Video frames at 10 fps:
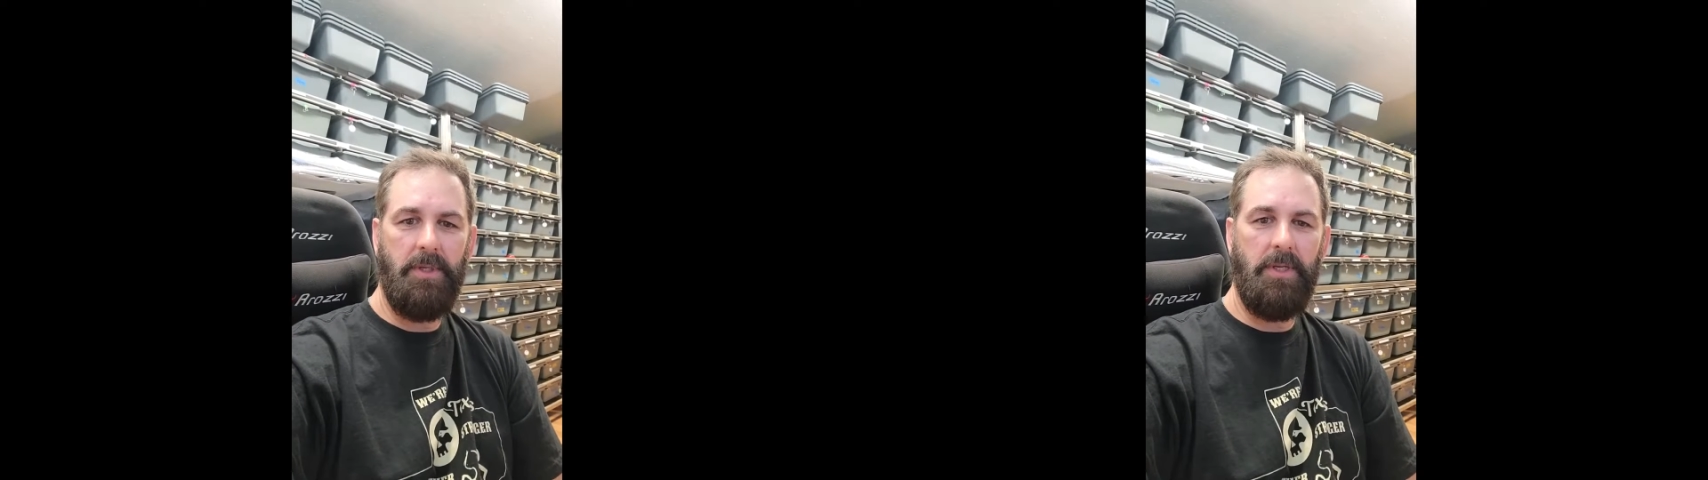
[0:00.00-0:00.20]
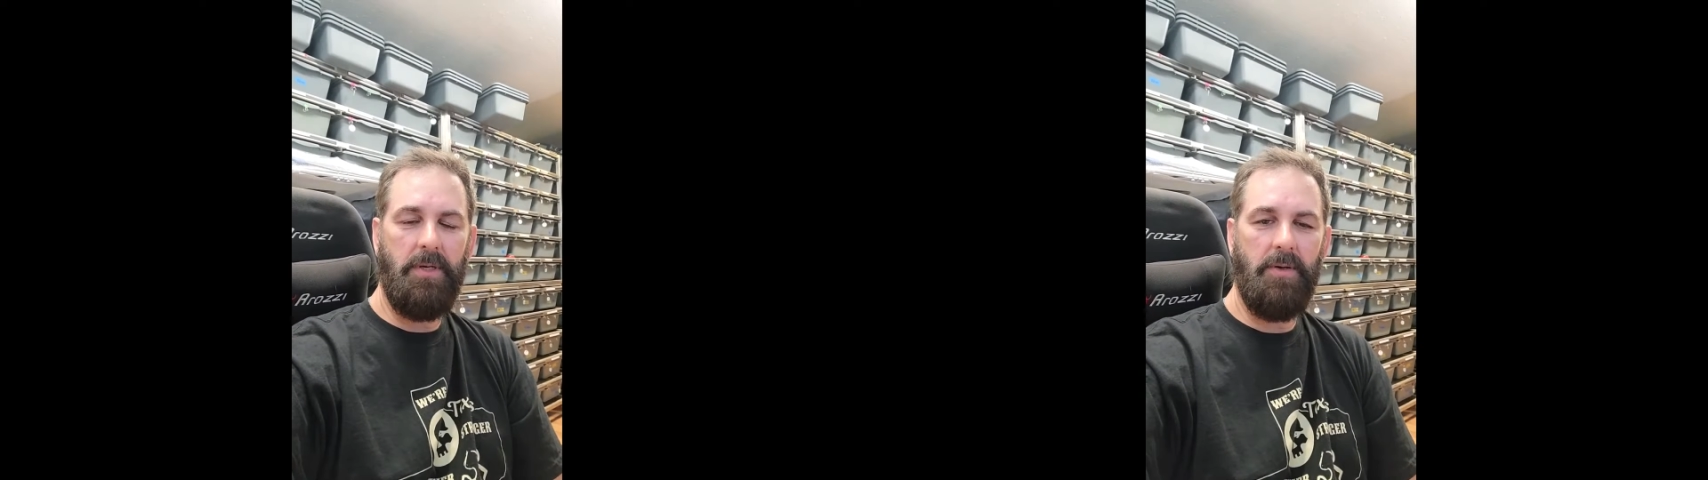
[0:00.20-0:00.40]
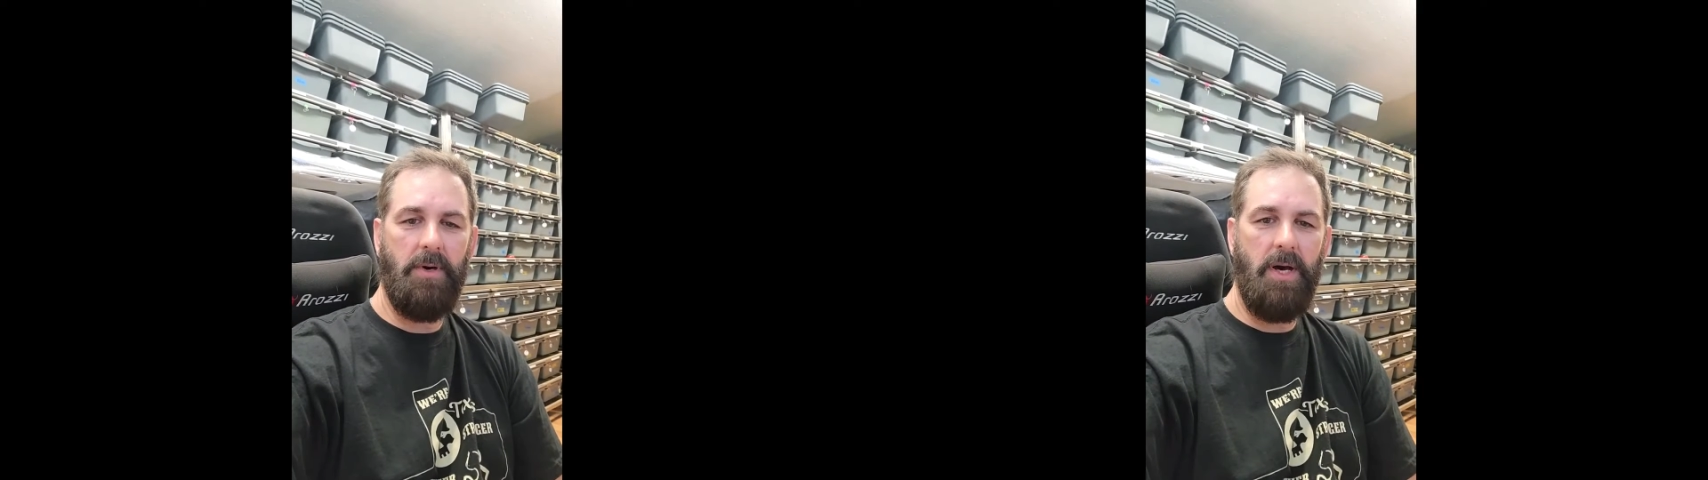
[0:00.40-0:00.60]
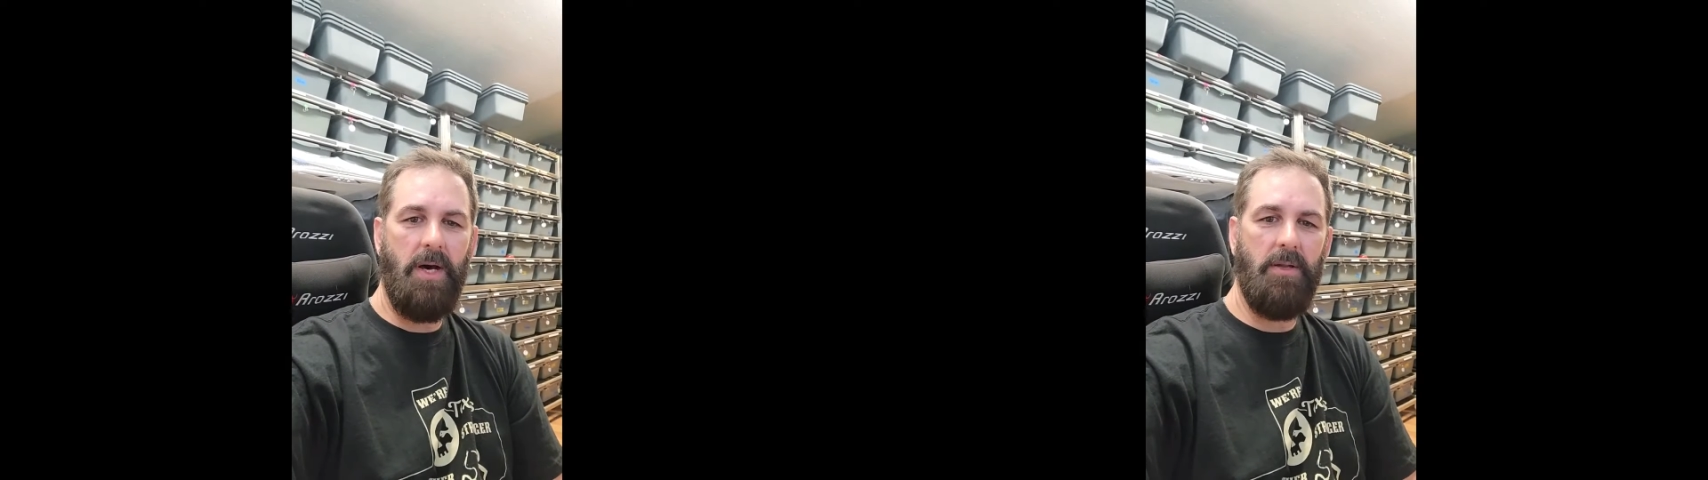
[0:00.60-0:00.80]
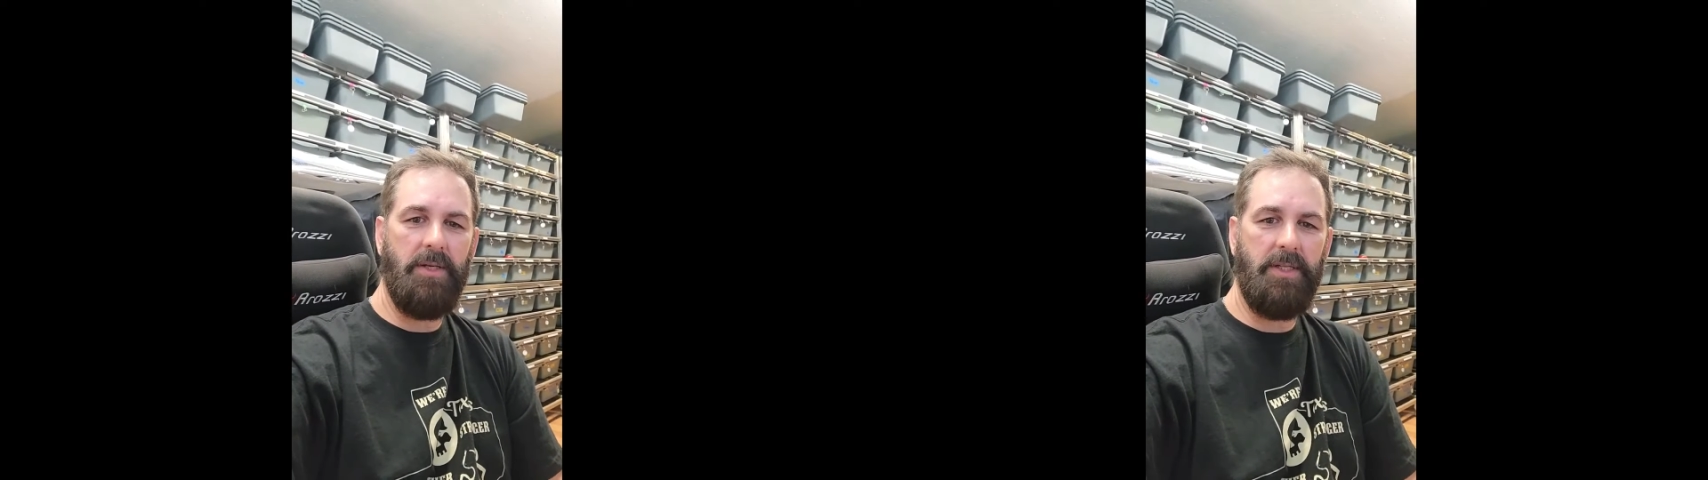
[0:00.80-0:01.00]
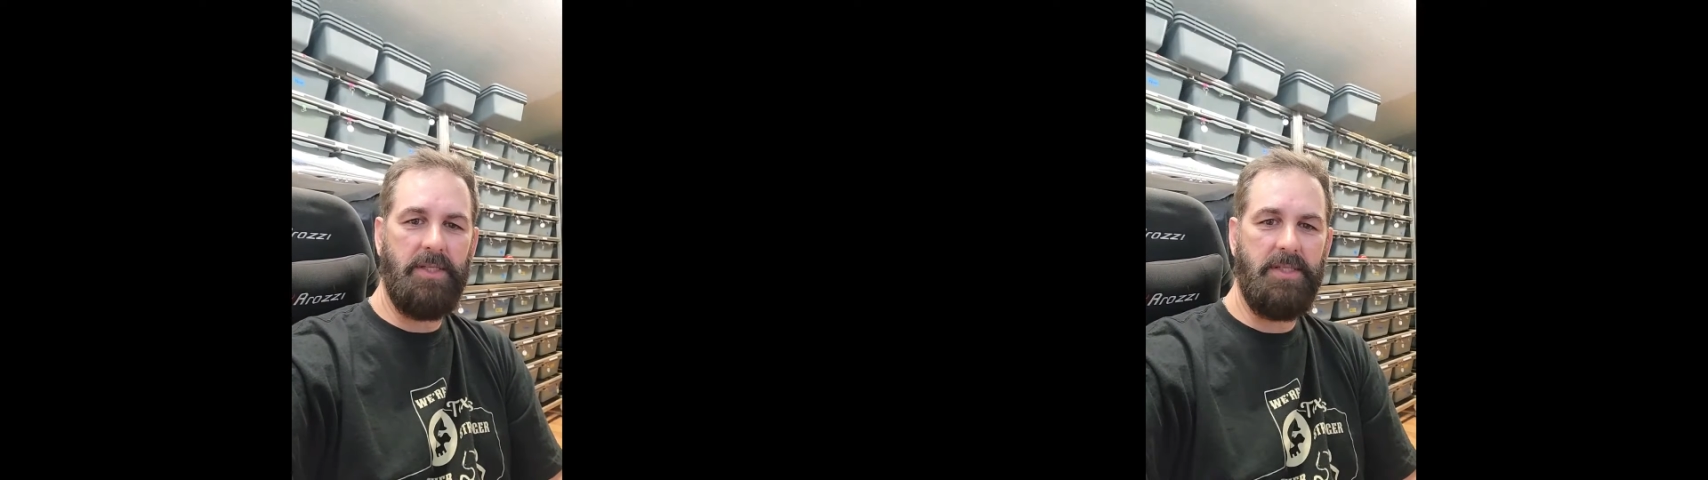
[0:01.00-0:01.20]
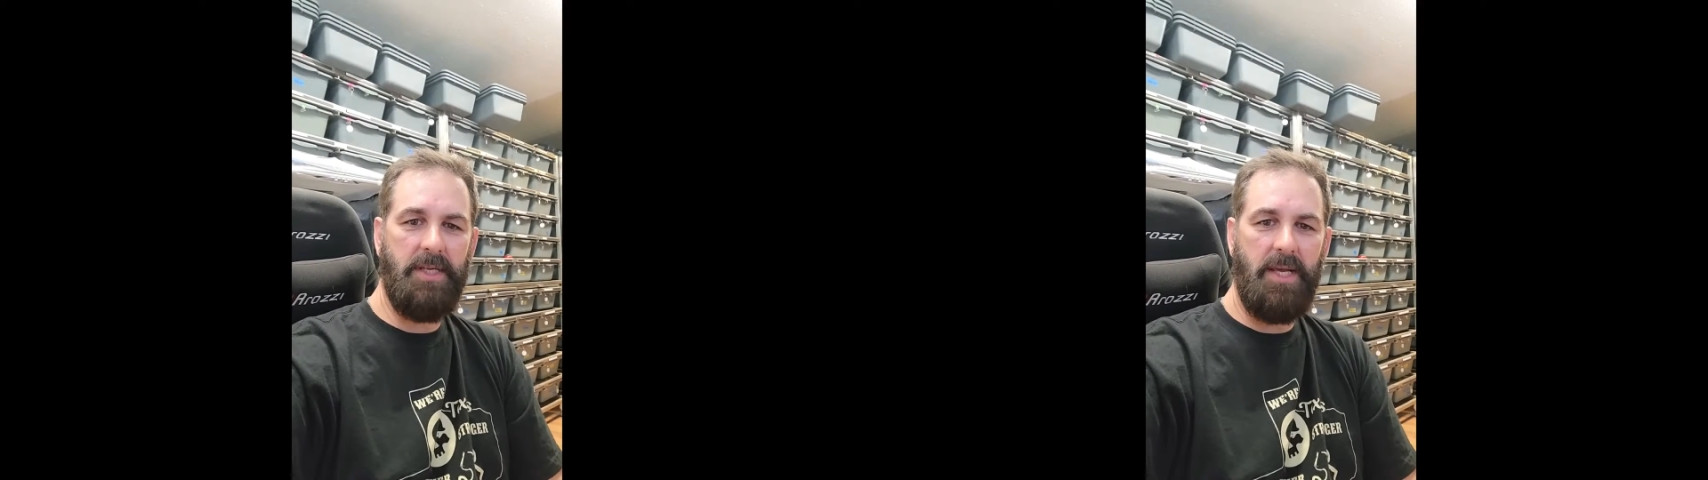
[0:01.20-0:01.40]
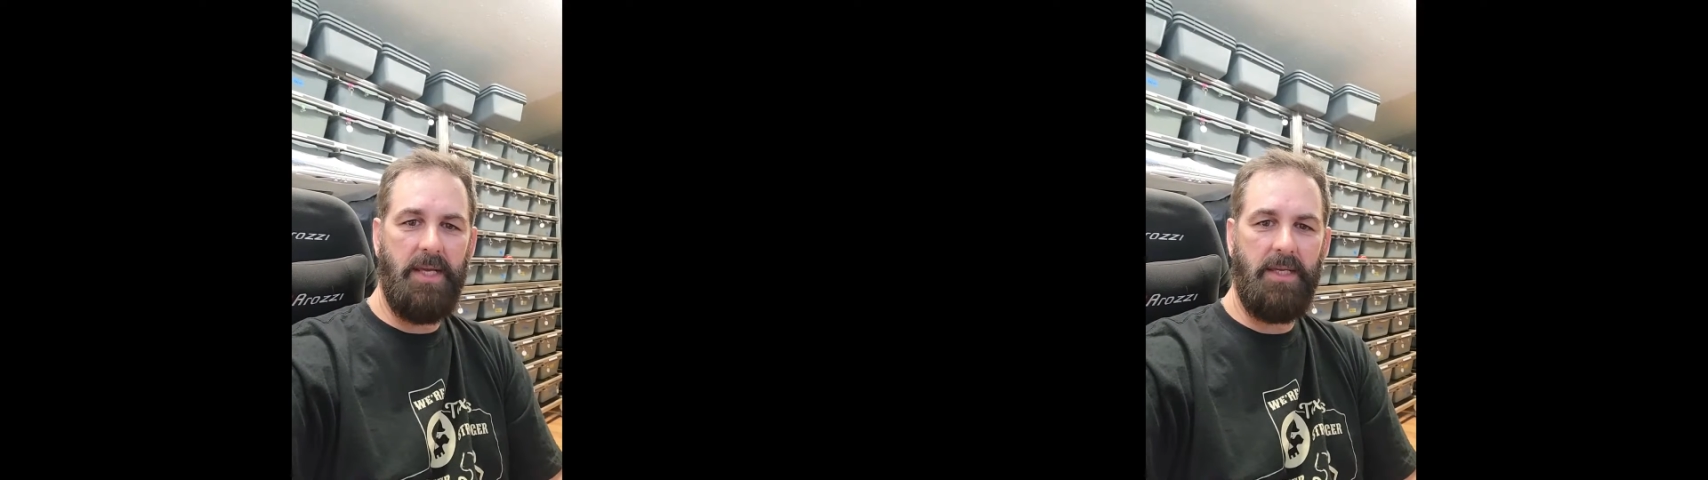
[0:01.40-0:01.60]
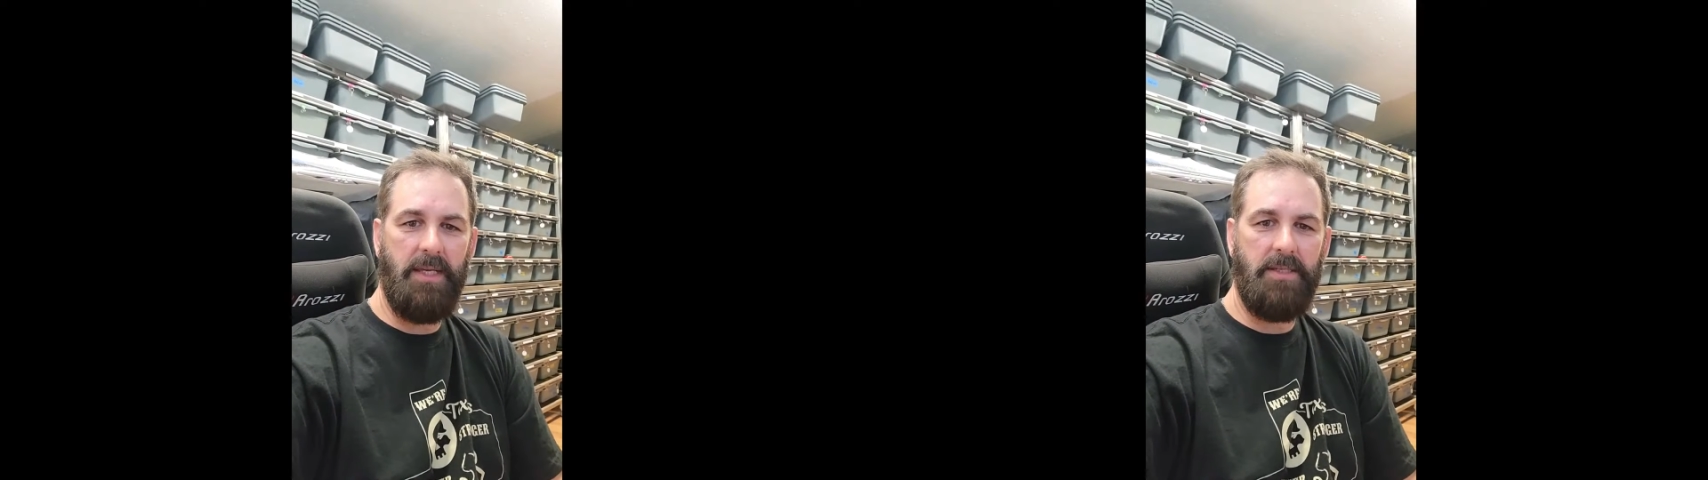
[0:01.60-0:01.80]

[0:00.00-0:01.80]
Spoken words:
you know, oh, look at the snake.